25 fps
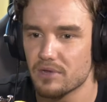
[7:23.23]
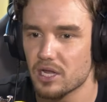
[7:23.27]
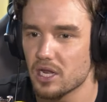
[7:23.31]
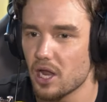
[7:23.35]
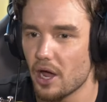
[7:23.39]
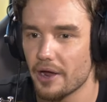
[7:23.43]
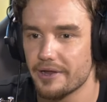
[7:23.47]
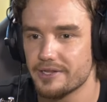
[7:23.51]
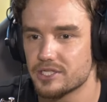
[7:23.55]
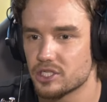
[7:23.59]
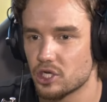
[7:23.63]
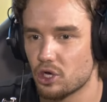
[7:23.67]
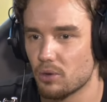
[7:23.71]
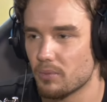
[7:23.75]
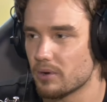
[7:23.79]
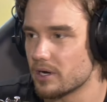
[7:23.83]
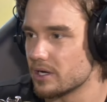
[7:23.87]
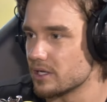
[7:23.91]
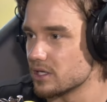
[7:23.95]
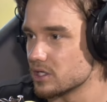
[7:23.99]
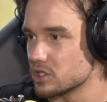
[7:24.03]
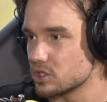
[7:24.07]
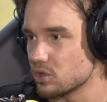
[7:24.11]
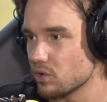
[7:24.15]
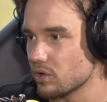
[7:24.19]
the lights to come on
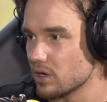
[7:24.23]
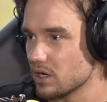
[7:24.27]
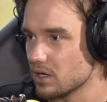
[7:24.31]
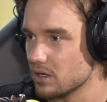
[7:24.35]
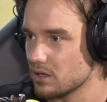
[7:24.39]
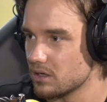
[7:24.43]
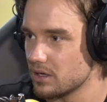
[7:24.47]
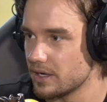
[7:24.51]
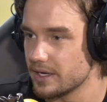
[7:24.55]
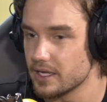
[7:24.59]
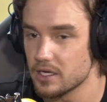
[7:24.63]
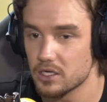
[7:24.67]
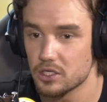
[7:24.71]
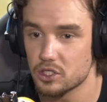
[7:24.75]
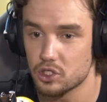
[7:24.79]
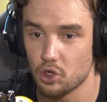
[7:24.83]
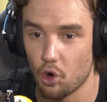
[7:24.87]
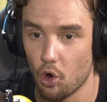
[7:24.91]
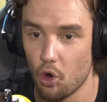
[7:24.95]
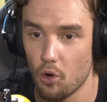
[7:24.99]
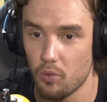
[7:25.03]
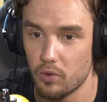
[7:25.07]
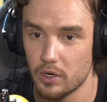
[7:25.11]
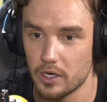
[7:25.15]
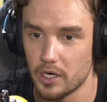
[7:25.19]
in the toilet and then the
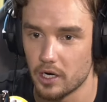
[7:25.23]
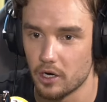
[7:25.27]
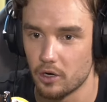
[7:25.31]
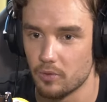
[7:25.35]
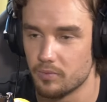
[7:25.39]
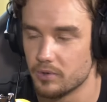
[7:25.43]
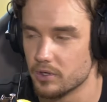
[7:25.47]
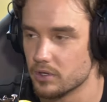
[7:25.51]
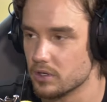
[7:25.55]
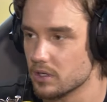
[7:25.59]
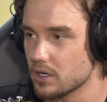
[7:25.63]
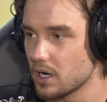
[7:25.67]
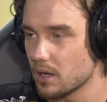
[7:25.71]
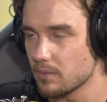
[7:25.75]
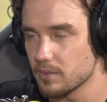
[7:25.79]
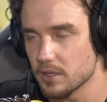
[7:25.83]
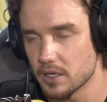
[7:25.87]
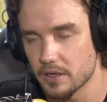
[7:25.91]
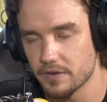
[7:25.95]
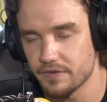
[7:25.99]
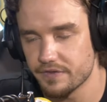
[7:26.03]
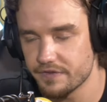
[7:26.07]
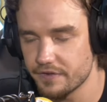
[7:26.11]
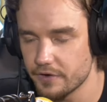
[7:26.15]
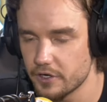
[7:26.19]
door wouldn't open and I'm
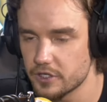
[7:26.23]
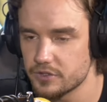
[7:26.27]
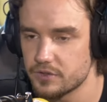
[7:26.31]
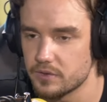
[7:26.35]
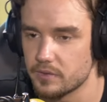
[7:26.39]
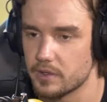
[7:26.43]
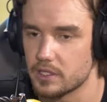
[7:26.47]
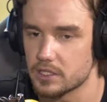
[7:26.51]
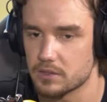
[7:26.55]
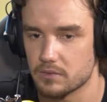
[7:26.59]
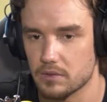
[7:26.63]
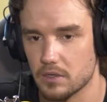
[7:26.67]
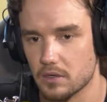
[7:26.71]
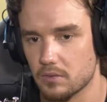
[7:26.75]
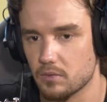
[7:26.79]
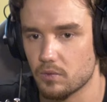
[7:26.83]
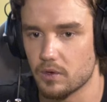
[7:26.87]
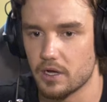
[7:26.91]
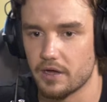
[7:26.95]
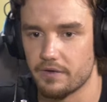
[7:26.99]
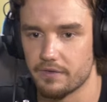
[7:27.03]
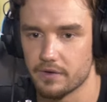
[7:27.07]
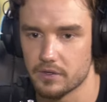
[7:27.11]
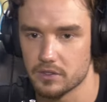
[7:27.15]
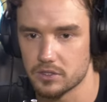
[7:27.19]
like first few weeks I'm like oh,
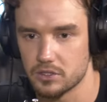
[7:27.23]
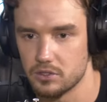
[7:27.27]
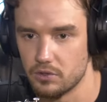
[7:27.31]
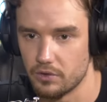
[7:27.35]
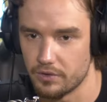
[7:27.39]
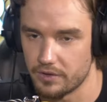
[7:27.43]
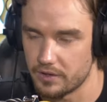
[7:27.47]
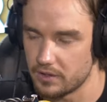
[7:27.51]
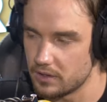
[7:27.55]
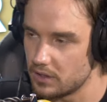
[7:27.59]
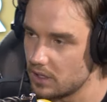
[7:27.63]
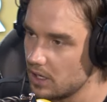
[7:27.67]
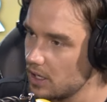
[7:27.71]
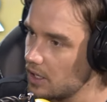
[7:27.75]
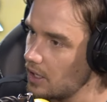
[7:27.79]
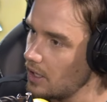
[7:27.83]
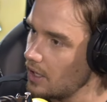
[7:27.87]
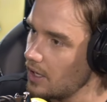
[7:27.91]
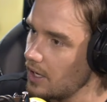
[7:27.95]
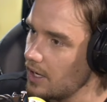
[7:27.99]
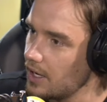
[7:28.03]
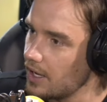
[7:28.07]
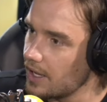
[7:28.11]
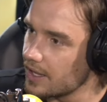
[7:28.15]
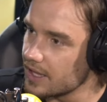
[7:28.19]
whatever it's nothing.
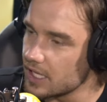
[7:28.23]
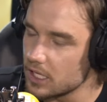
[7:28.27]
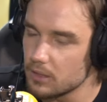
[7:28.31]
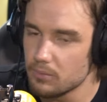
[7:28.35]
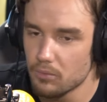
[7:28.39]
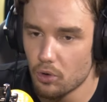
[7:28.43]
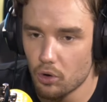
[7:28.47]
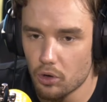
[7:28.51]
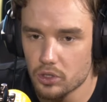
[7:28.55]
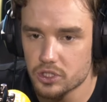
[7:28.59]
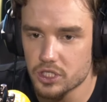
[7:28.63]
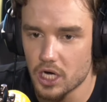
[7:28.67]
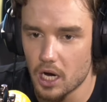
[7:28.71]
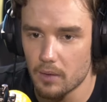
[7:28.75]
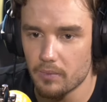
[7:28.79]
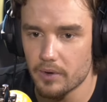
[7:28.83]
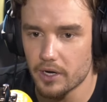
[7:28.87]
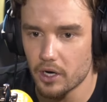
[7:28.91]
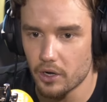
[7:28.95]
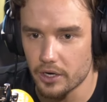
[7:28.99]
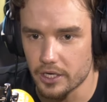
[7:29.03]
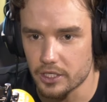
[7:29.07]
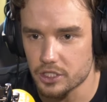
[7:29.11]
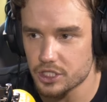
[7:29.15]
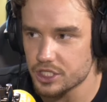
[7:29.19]
And then the more time
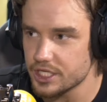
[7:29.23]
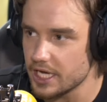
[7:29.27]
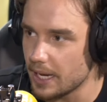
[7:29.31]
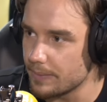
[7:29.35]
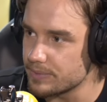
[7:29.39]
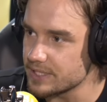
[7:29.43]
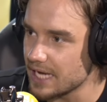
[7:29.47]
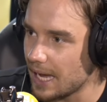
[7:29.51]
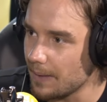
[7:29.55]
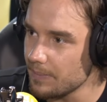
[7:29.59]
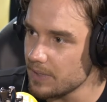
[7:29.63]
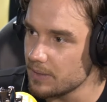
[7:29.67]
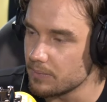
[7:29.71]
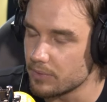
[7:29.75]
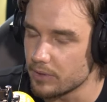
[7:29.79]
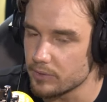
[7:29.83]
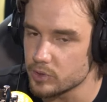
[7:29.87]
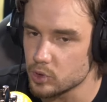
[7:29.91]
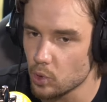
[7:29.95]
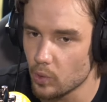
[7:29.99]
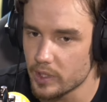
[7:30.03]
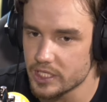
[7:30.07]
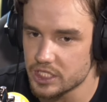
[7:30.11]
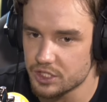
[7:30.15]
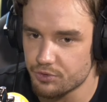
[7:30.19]
went on, it just kept happening, but it
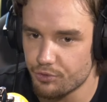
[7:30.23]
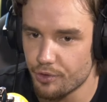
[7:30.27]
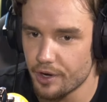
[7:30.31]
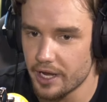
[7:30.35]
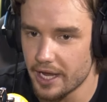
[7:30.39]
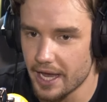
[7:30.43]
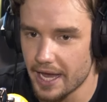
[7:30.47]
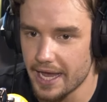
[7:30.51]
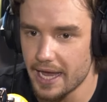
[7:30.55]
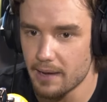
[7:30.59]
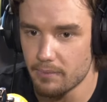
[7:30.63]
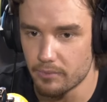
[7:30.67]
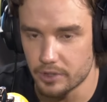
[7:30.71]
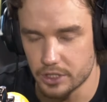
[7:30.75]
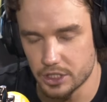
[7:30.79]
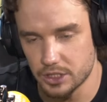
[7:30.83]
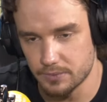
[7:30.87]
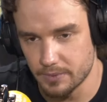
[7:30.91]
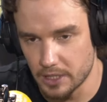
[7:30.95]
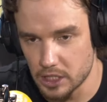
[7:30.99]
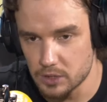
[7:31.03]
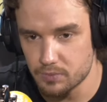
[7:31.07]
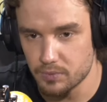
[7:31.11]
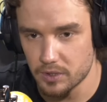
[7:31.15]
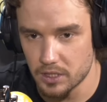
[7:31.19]
was always 3 a.m., which is
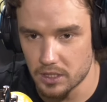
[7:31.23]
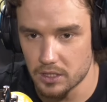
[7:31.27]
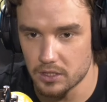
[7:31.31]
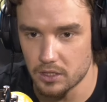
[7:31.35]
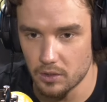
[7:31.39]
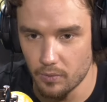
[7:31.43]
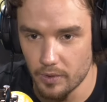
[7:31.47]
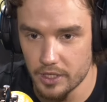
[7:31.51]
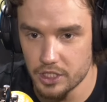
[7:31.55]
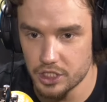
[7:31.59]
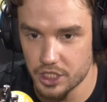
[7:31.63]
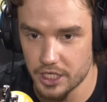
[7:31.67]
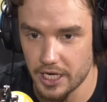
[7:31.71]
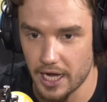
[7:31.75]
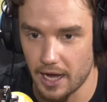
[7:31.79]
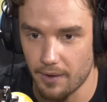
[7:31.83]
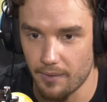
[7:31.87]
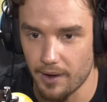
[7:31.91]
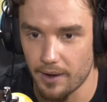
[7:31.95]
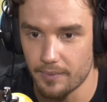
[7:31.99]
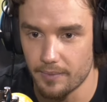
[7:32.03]
meant to be the witching hour.